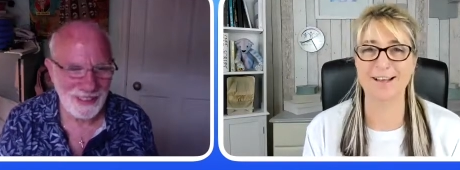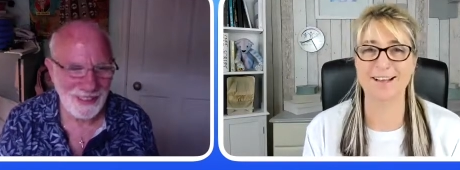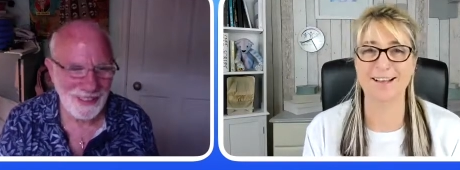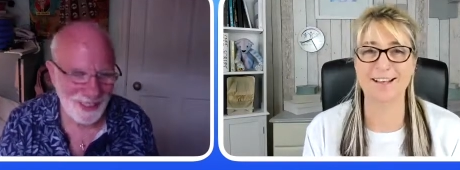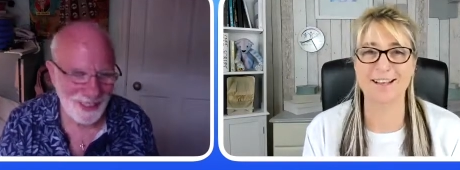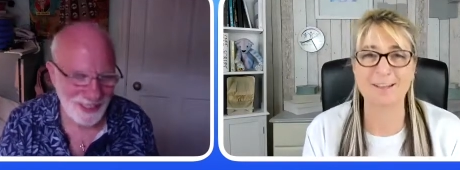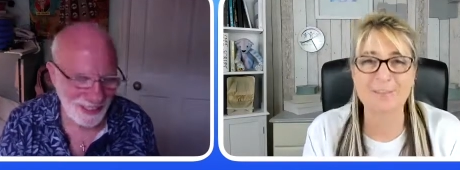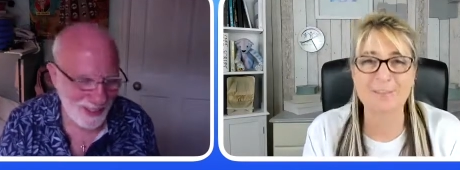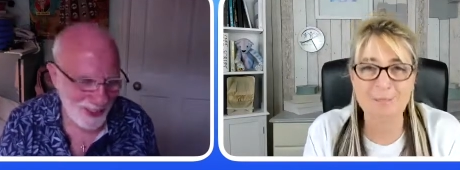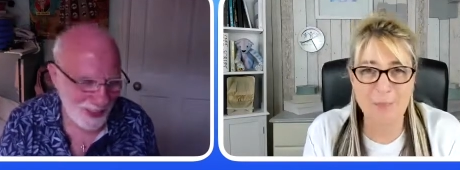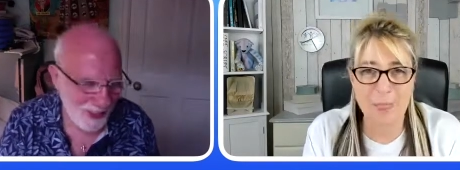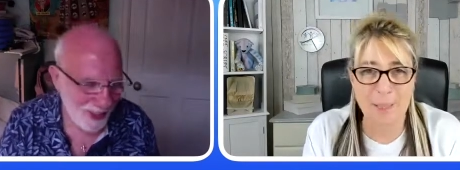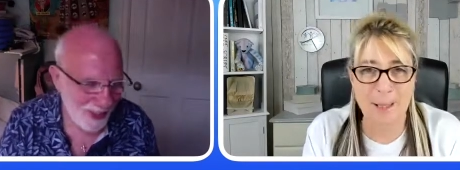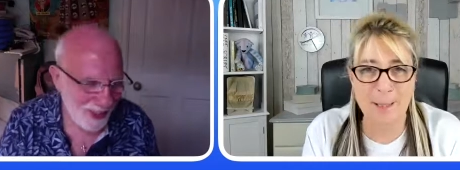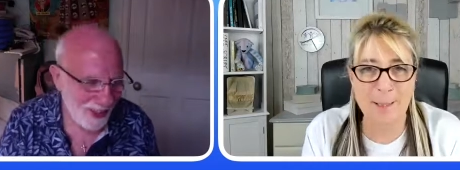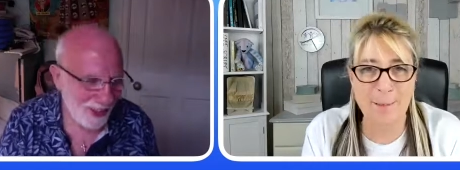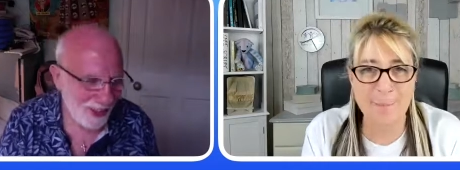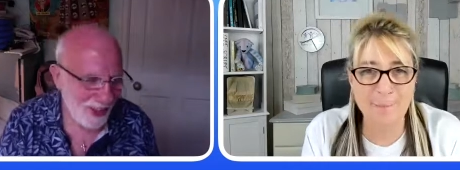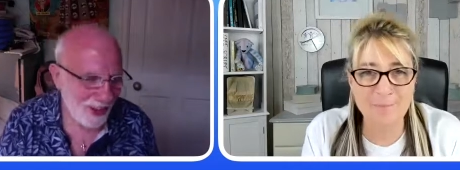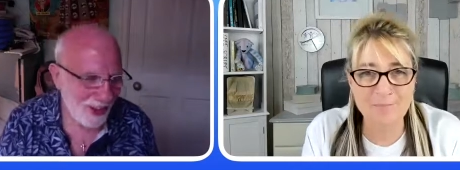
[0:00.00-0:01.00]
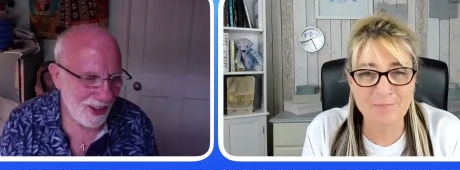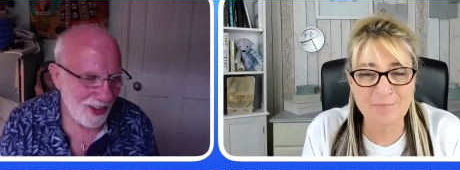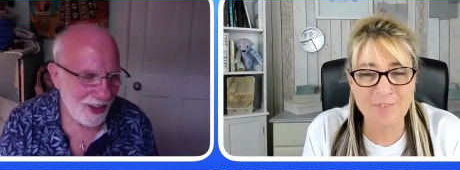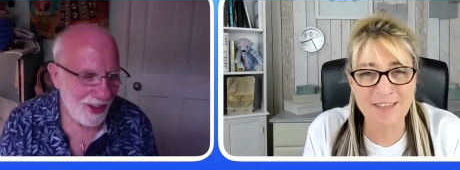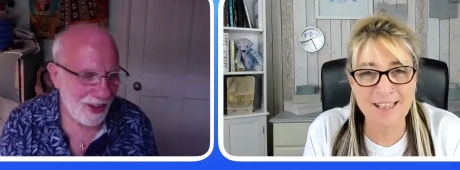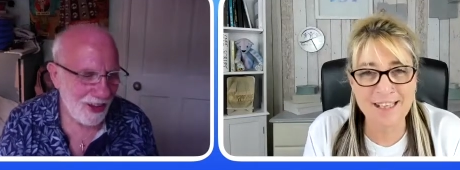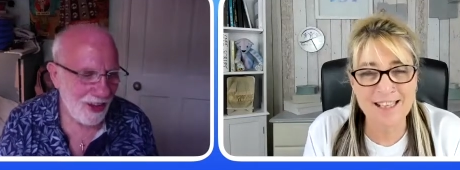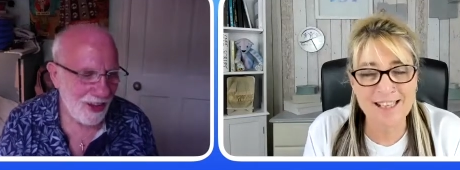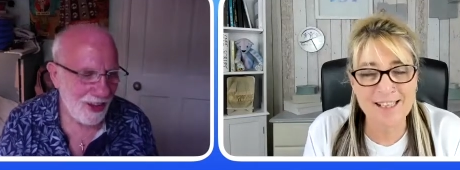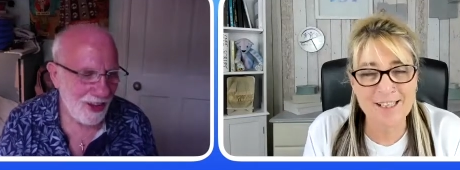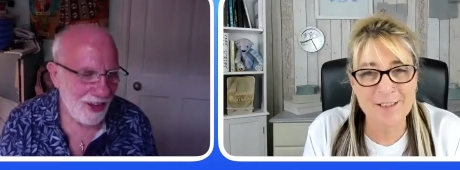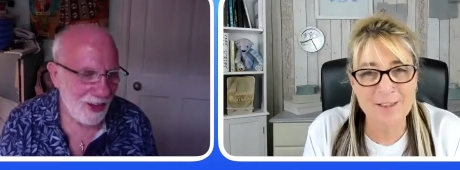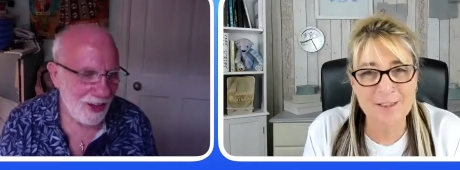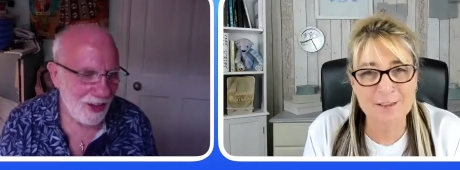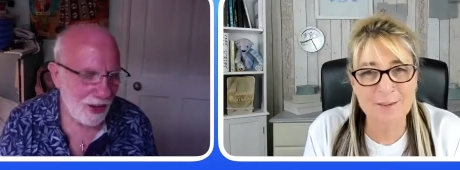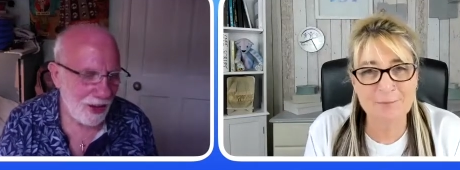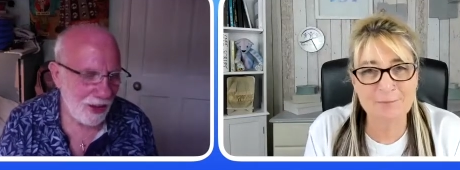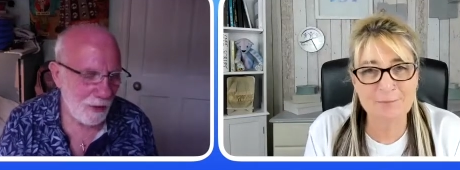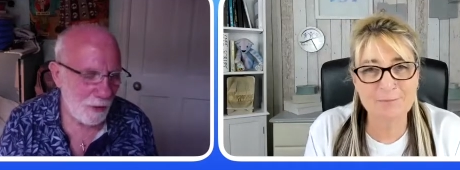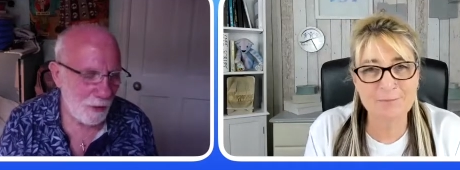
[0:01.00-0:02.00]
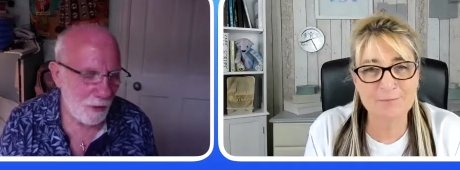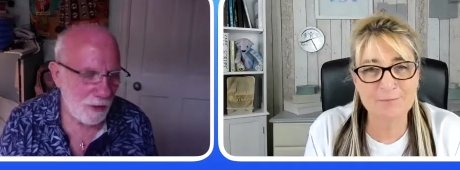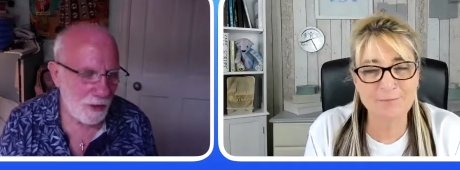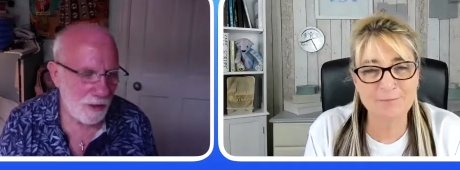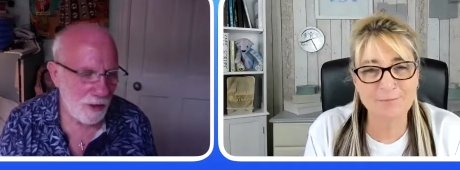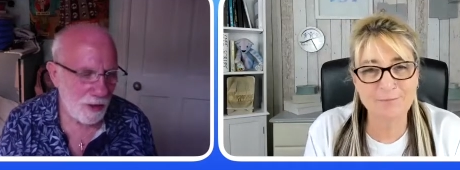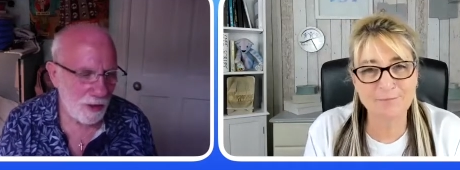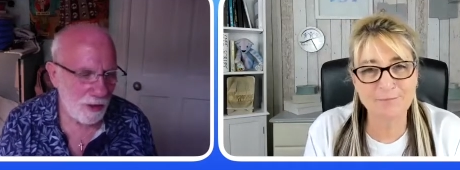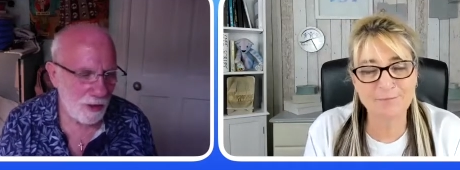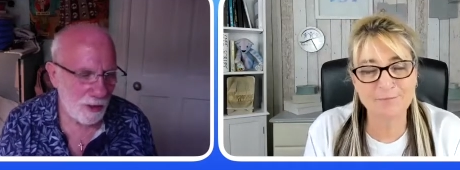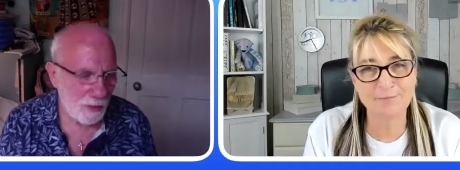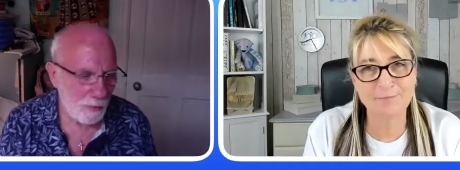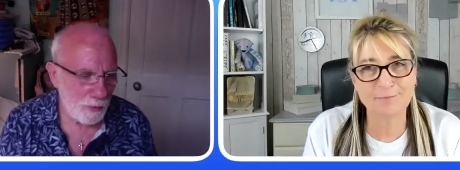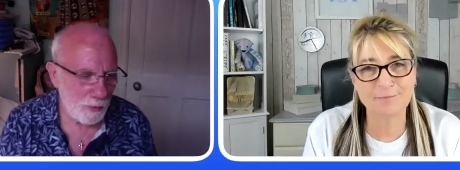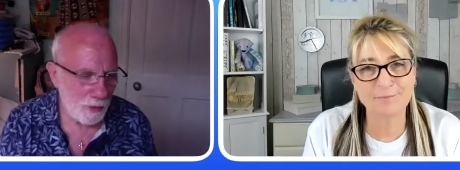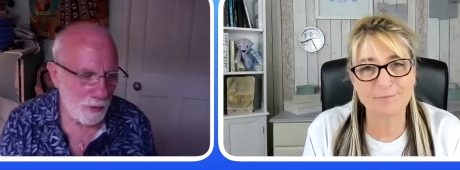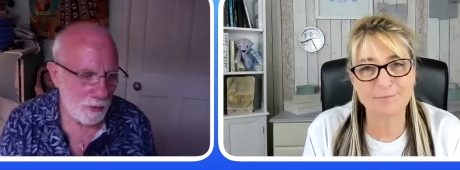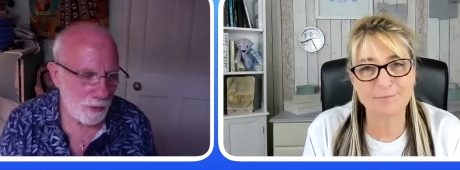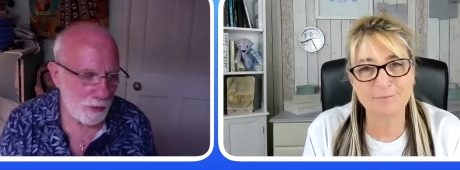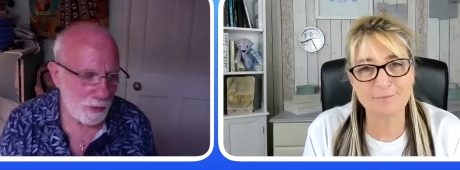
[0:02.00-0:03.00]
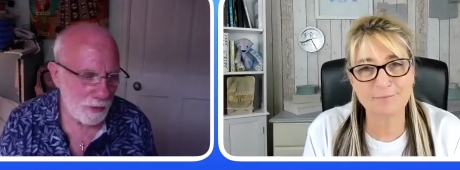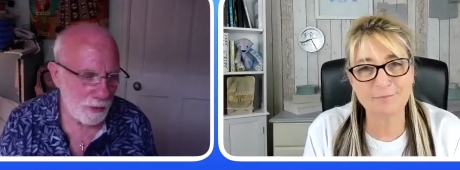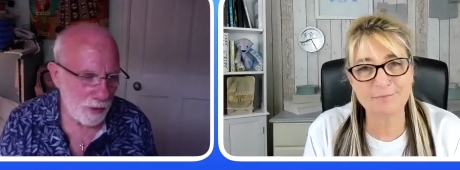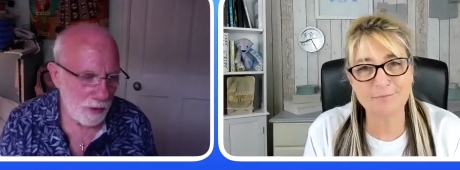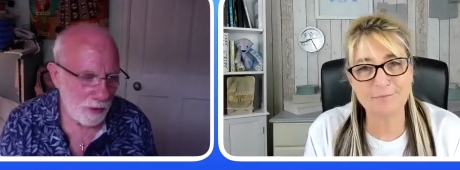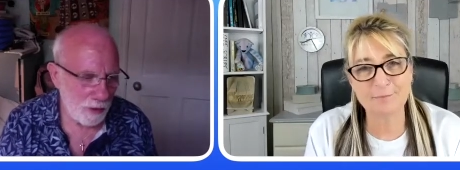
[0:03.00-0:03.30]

Speaker 1: uh, I, I always like that because